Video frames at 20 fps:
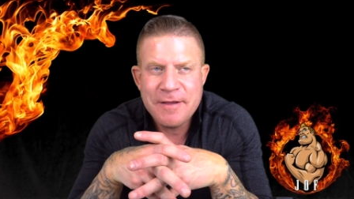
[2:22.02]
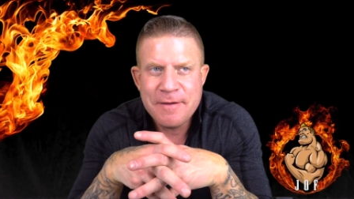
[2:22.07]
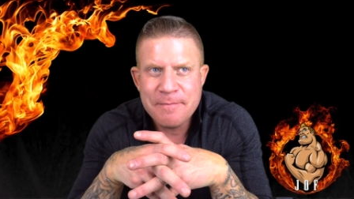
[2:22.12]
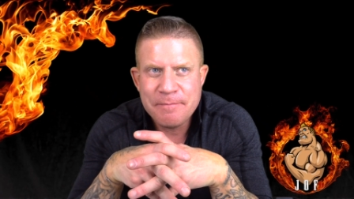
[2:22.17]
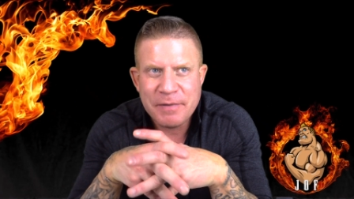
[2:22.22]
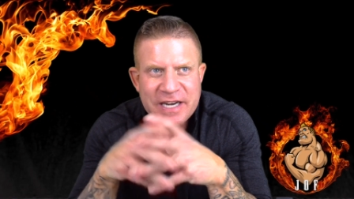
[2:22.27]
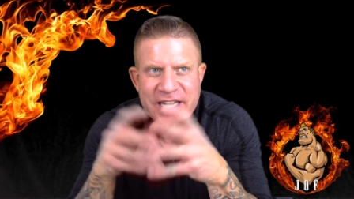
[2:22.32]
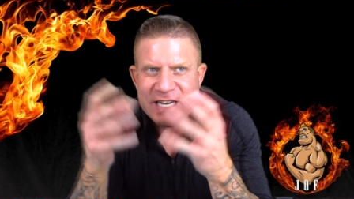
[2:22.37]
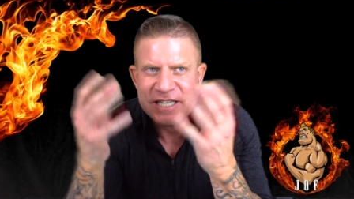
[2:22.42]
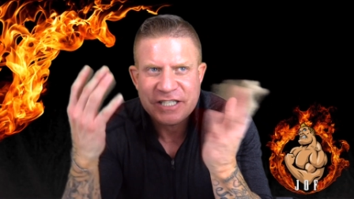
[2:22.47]

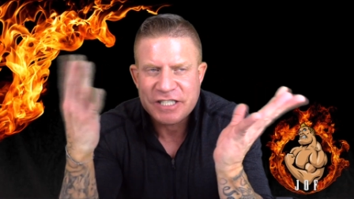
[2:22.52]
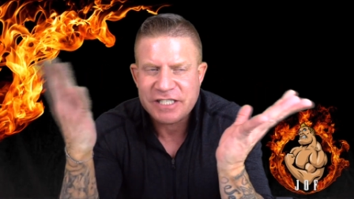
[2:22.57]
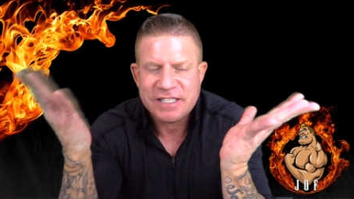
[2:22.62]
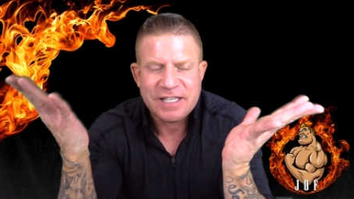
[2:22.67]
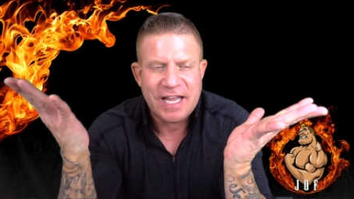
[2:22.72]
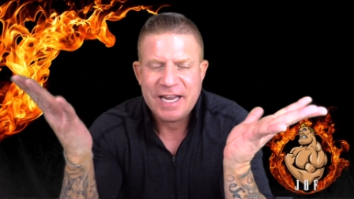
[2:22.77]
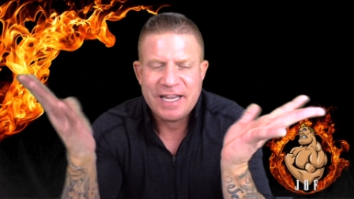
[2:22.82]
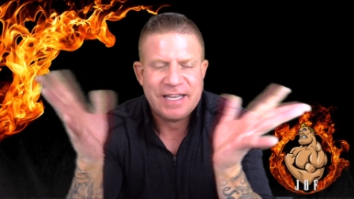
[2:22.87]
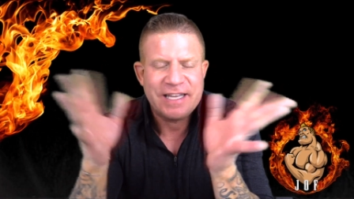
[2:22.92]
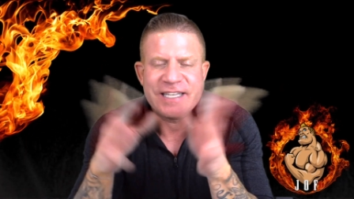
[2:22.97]
But he just,
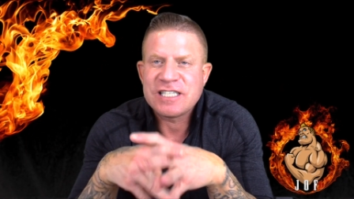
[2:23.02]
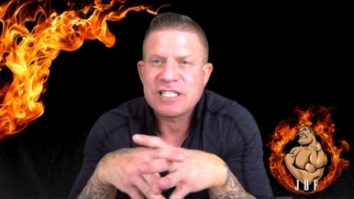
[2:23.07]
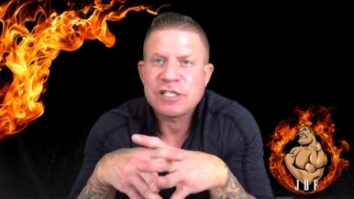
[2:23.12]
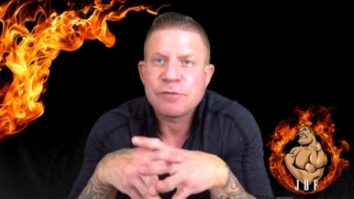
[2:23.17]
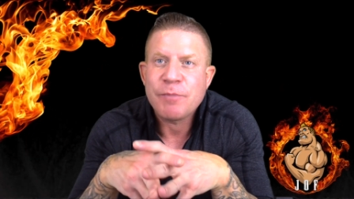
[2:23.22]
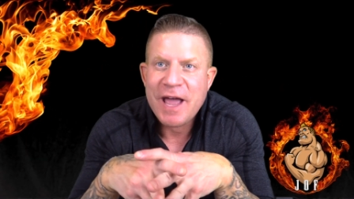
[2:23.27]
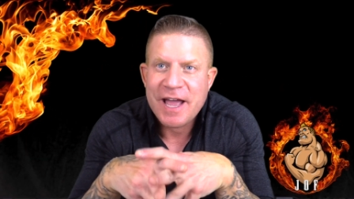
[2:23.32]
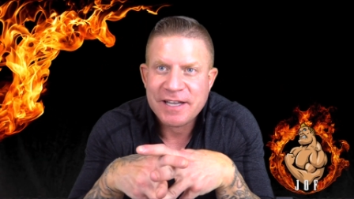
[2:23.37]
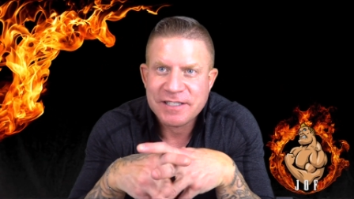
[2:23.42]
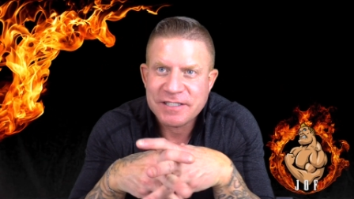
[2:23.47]
like, he's a
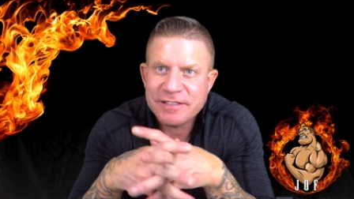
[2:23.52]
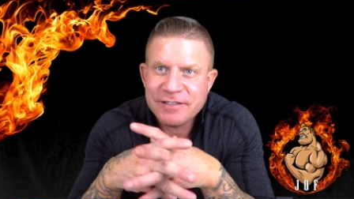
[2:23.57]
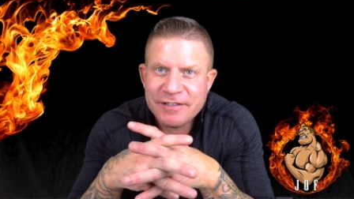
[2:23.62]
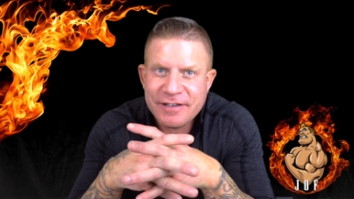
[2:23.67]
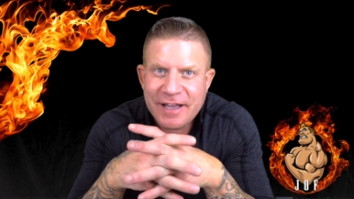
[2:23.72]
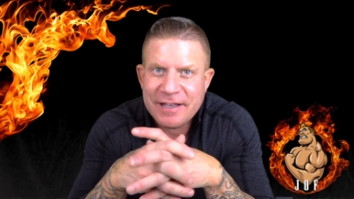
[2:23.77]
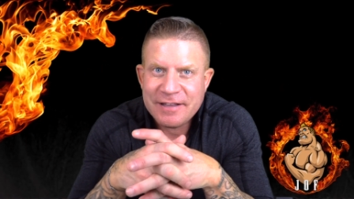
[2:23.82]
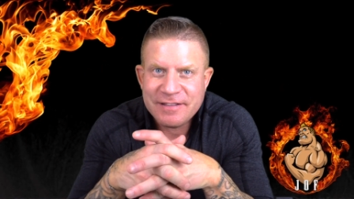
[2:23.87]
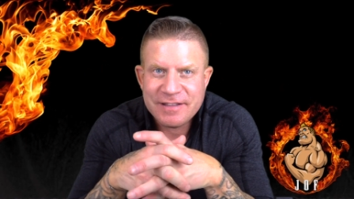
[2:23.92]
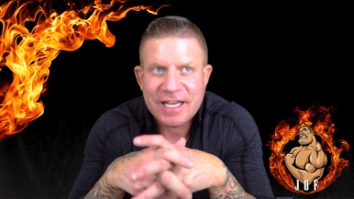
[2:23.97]
spaz,
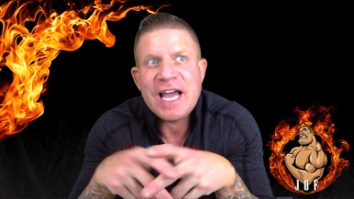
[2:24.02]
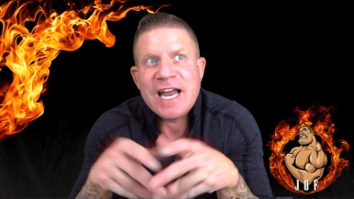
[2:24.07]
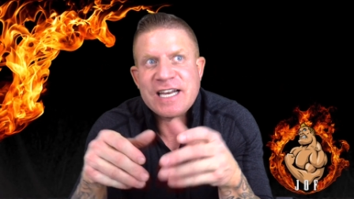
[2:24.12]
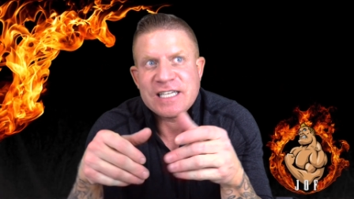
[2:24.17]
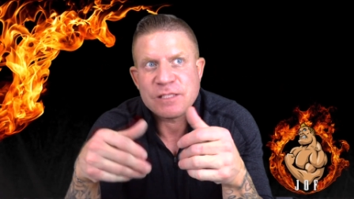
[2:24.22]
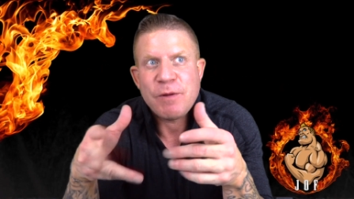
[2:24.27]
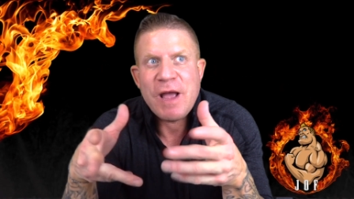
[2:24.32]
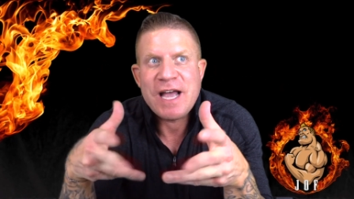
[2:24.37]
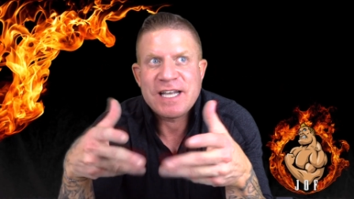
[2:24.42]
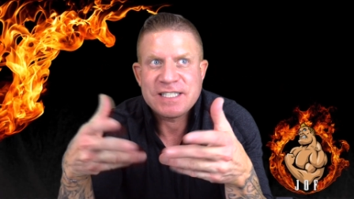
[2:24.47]
okay? The kind
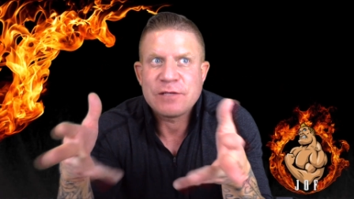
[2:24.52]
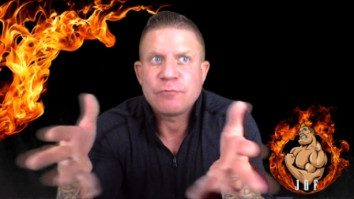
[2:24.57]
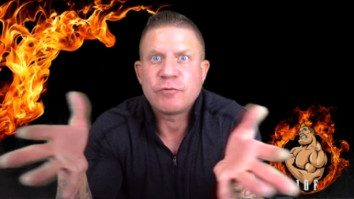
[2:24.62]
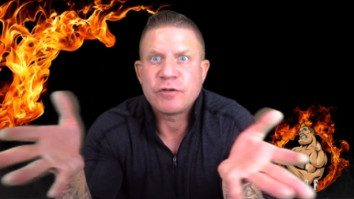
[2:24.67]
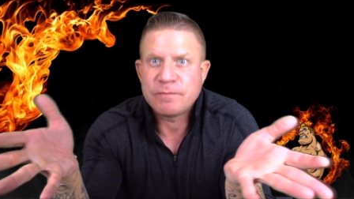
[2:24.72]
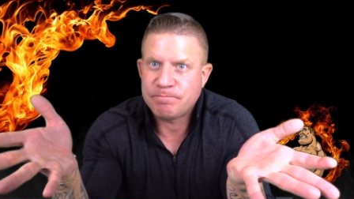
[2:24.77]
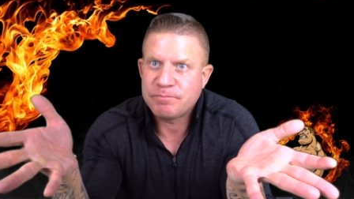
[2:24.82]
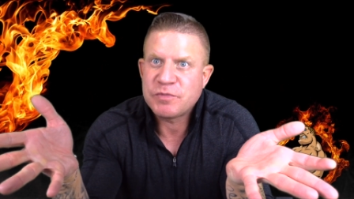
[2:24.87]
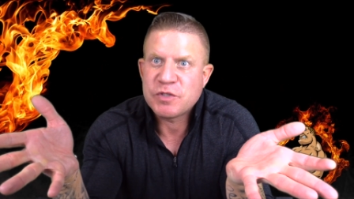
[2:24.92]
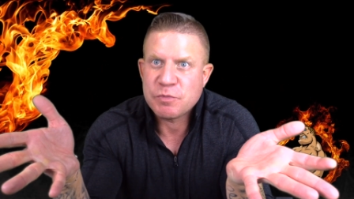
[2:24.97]
of spaz that
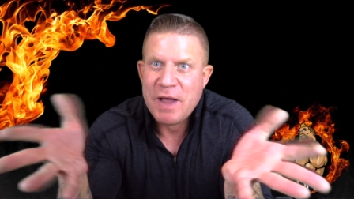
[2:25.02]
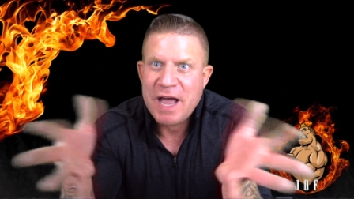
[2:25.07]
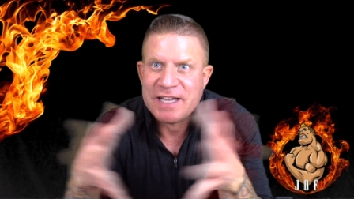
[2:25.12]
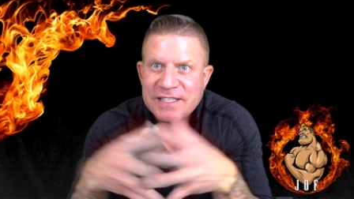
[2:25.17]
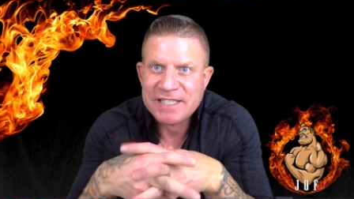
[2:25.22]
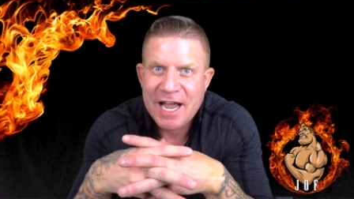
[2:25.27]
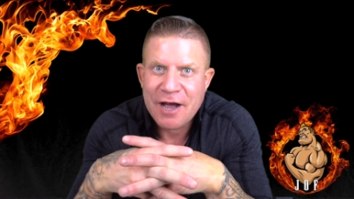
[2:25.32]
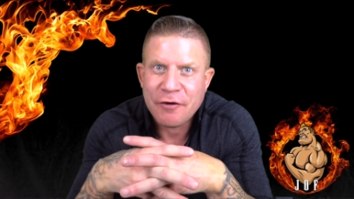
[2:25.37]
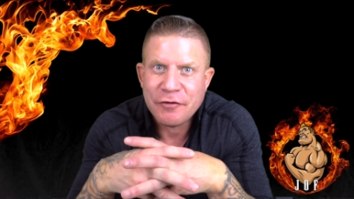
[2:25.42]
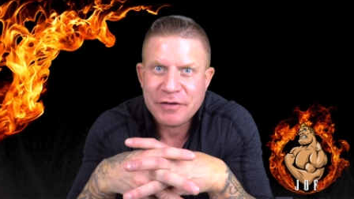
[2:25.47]
would
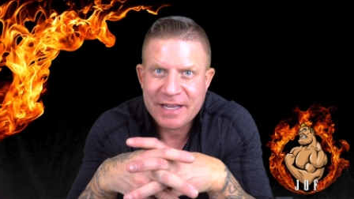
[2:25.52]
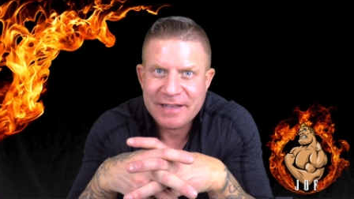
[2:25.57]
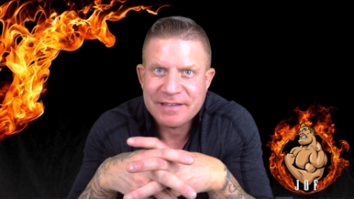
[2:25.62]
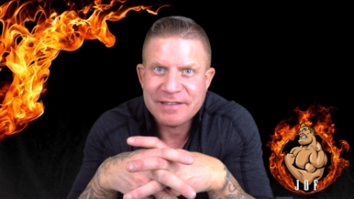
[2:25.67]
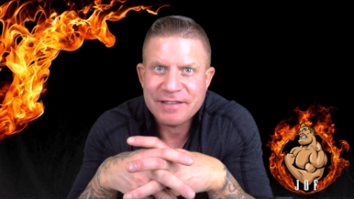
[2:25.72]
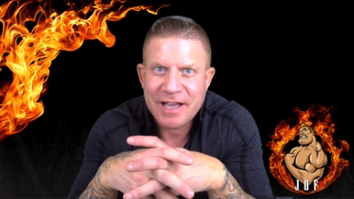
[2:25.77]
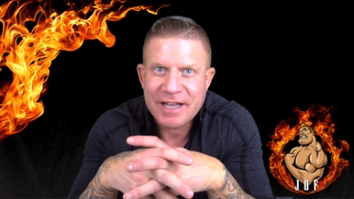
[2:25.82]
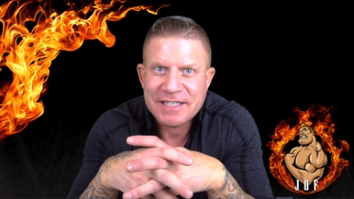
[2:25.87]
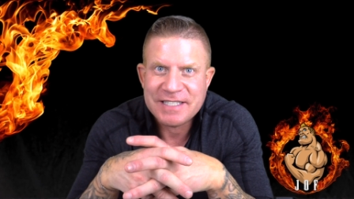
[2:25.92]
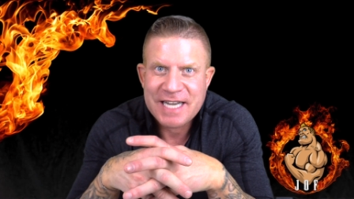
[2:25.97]
spaz out
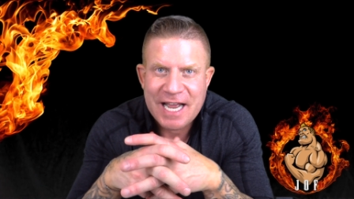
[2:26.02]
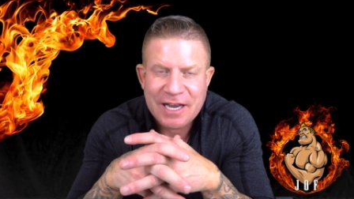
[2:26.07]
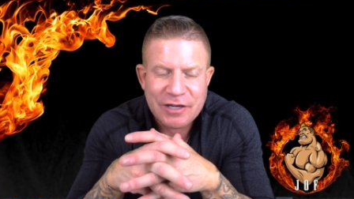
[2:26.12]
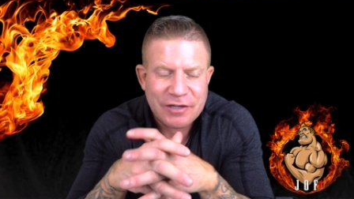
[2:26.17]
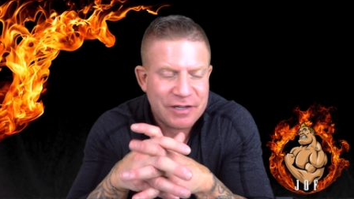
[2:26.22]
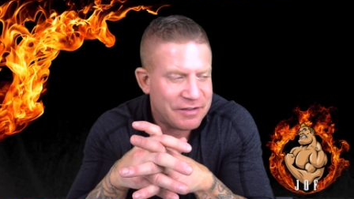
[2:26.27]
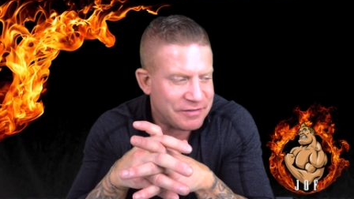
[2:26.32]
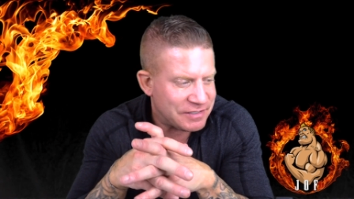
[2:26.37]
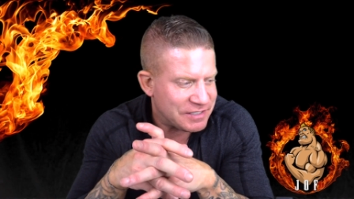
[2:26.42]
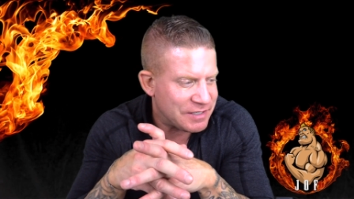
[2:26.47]
and
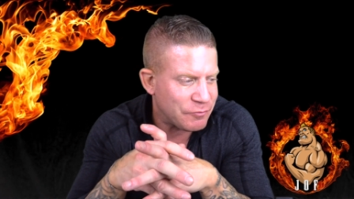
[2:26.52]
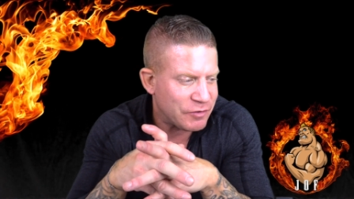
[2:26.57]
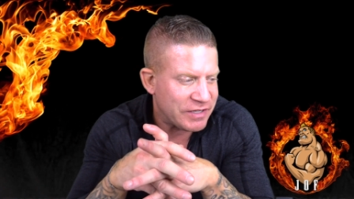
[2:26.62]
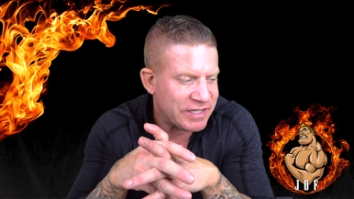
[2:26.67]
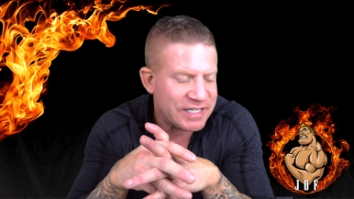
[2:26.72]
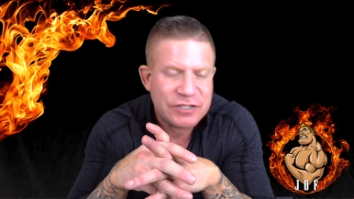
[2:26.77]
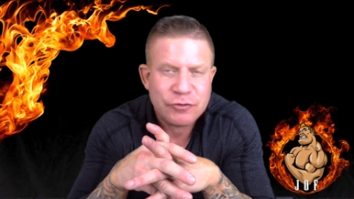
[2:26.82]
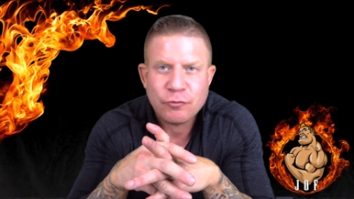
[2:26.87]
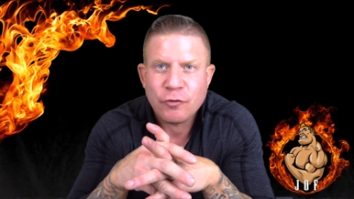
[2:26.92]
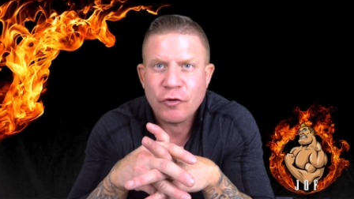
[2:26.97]
attack someone
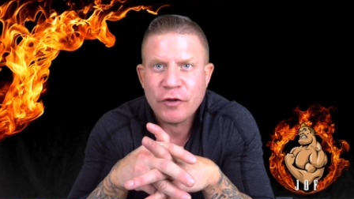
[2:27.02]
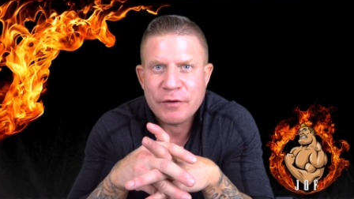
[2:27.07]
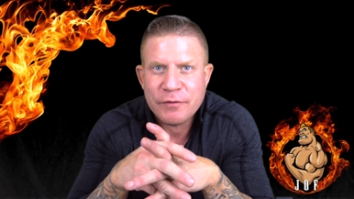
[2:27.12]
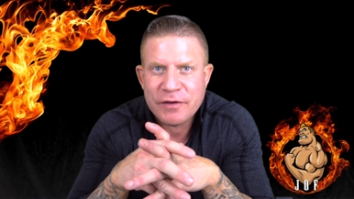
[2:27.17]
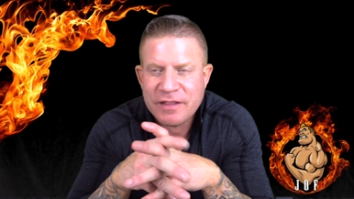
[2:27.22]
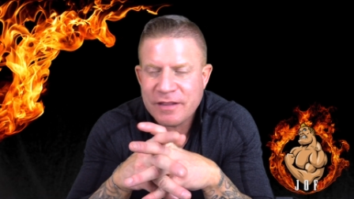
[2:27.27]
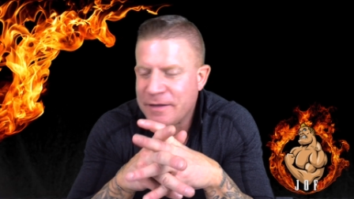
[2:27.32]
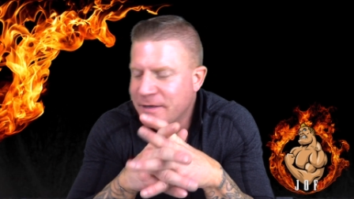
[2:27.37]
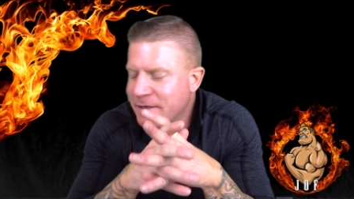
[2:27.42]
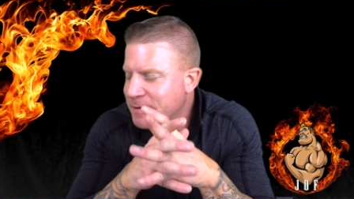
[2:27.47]
that he's rolling
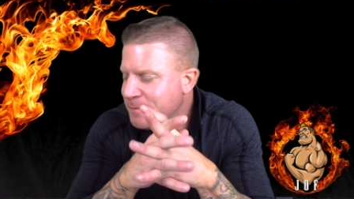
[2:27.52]
with.